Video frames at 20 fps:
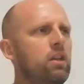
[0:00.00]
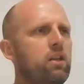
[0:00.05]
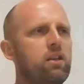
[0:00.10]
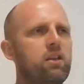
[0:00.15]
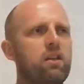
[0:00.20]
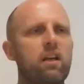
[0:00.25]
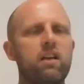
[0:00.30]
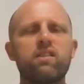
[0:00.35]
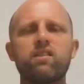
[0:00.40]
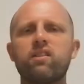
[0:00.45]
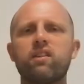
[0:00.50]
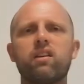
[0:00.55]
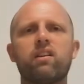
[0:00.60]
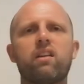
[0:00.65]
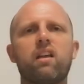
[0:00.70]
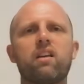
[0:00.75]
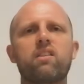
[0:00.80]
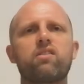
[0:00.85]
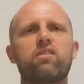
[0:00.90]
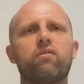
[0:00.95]
and dust the
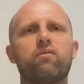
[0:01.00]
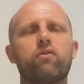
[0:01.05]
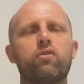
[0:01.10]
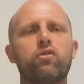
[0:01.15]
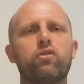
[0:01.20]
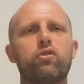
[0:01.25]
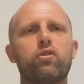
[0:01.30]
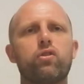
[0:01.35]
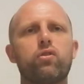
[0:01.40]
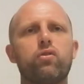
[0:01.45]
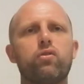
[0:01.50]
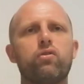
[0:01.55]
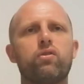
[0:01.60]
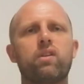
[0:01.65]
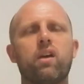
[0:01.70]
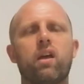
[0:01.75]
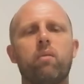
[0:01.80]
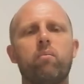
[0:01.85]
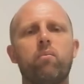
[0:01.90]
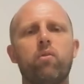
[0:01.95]
dust of your
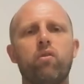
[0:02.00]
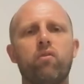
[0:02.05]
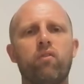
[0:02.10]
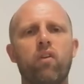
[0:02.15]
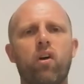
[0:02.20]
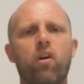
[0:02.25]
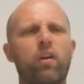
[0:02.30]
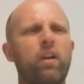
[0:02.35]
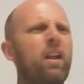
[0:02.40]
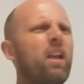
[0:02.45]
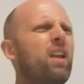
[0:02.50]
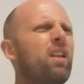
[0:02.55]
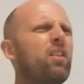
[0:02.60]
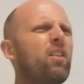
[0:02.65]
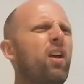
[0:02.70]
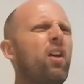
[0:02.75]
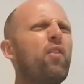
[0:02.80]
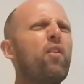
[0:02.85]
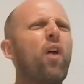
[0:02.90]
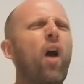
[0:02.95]
shoes and move on.
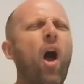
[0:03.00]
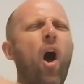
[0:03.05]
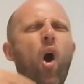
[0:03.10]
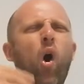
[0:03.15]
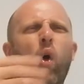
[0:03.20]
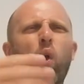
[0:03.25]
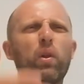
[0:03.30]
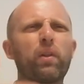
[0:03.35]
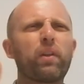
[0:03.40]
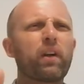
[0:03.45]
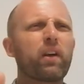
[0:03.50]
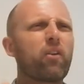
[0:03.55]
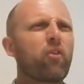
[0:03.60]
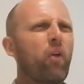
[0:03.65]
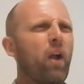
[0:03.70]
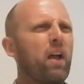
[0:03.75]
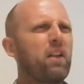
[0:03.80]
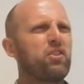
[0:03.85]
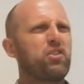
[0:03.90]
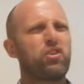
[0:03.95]
Don't hold a
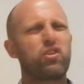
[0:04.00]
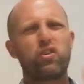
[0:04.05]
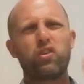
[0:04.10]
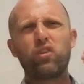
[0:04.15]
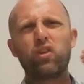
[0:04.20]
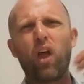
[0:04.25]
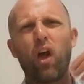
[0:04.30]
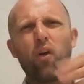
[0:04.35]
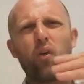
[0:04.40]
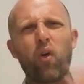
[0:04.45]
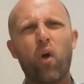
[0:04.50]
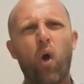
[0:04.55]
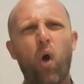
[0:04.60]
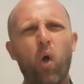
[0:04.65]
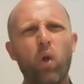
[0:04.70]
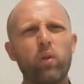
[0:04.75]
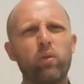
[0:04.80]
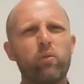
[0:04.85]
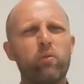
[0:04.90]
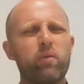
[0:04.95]
grudge. Don't
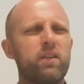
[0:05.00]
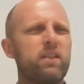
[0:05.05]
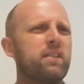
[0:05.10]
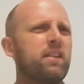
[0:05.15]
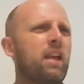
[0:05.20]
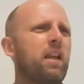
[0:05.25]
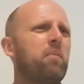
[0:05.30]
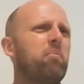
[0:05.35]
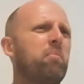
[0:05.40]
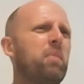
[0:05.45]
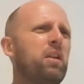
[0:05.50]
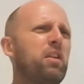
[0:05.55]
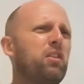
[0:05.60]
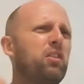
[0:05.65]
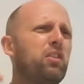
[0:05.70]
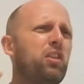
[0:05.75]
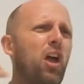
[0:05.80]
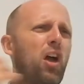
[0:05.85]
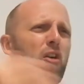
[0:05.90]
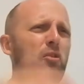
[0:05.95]
hold resentment.
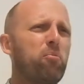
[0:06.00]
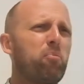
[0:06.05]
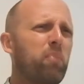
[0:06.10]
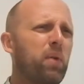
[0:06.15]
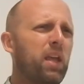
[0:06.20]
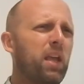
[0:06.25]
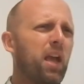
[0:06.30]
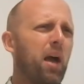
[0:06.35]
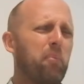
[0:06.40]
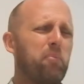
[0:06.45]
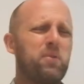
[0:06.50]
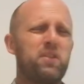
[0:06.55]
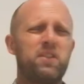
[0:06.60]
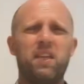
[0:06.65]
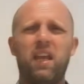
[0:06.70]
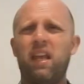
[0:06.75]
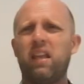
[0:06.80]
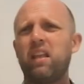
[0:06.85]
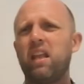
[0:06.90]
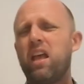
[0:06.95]
Don't be
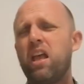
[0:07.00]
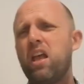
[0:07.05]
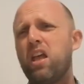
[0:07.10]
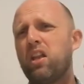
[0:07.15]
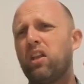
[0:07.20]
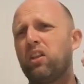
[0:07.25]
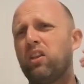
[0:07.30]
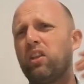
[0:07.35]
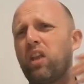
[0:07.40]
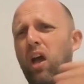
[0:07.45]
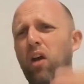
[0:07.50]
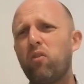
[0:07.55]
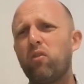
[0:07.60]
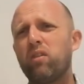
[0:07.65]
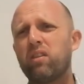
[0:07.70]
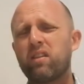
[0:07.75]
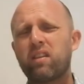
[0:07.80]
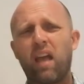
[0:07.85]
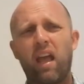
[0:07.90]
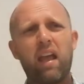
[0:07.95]
upset.
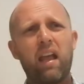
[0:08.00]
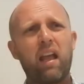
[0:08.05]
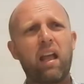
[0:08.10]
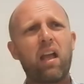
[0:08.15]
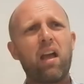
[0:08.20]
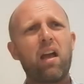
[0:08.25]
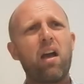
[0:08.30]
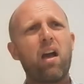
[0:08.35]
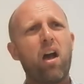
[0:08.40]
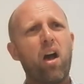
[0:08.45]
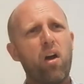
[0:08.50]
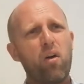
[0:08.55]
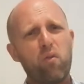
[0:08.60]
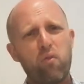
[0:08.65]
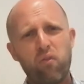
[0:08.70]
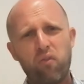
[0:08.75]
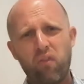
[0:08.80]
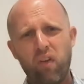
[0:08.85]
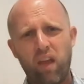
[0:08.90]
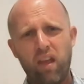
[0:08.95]
Don't take
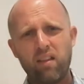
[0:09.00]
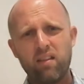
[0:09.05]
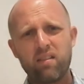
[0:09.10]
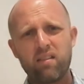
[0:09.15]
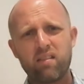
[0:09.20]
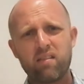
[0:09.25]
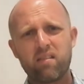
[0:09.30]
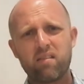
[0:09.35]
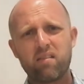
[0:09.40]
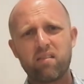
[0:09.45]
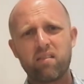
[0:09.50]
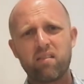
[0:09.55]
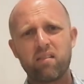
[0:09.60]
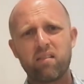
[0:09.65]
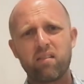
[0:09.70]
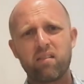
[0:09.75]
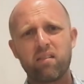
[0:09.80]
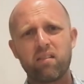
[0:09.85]
offense.